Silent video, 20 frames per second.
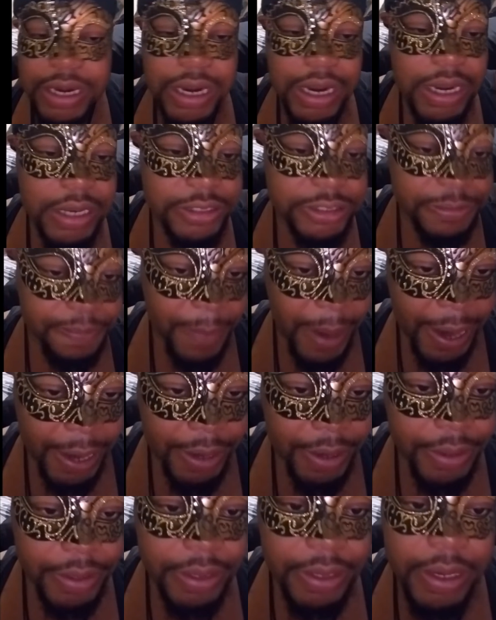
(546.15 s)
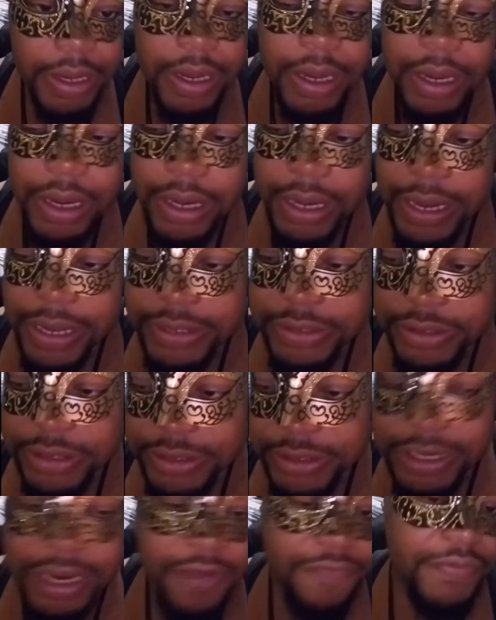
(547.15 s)
inspired. It's a
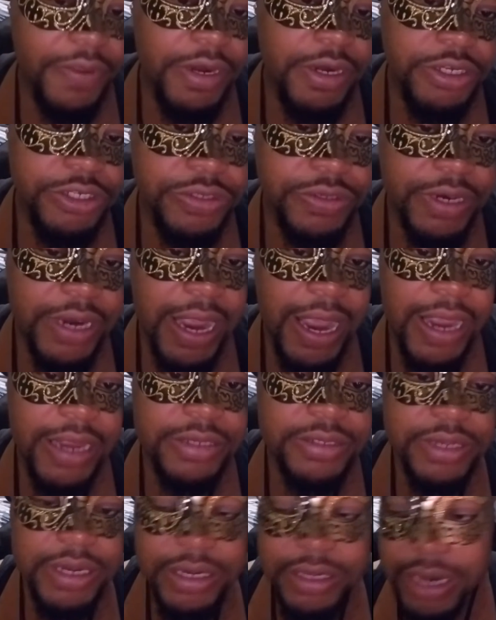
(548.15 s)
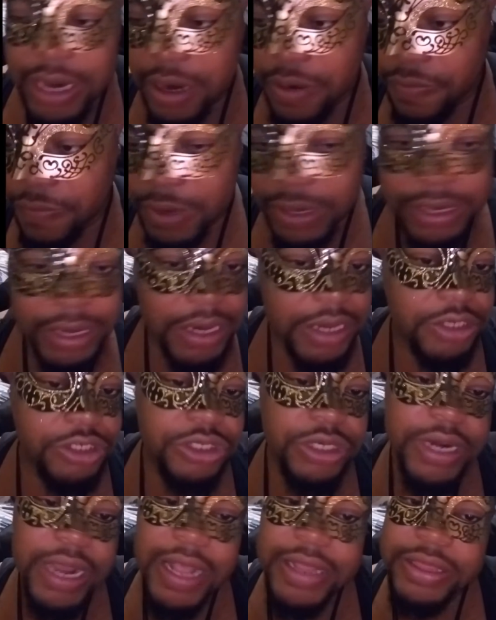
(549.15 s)
tough industry, guys. It really is.
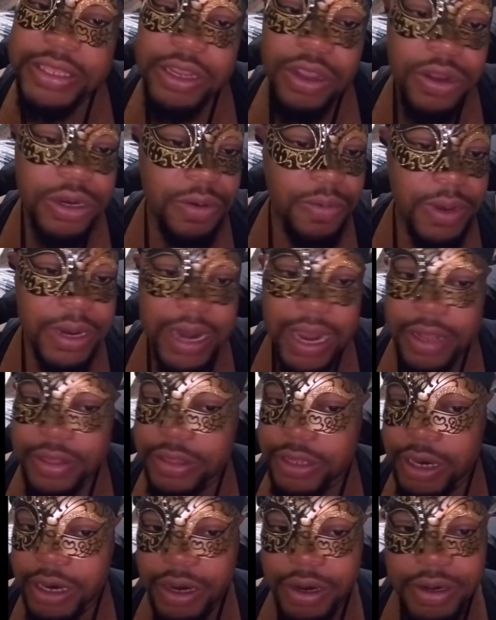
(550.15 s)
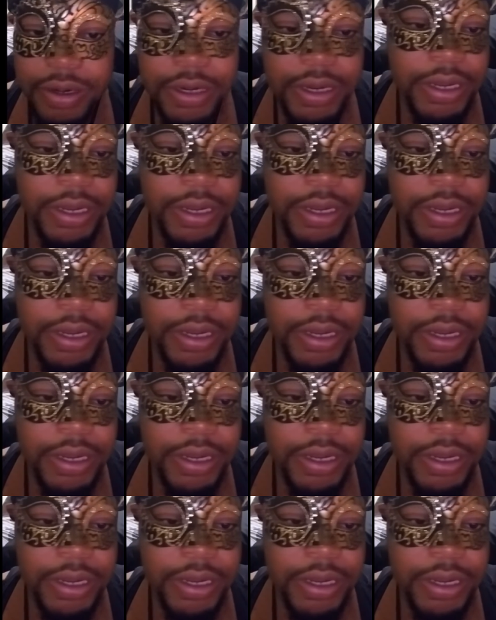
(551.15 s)
You're not the only one out there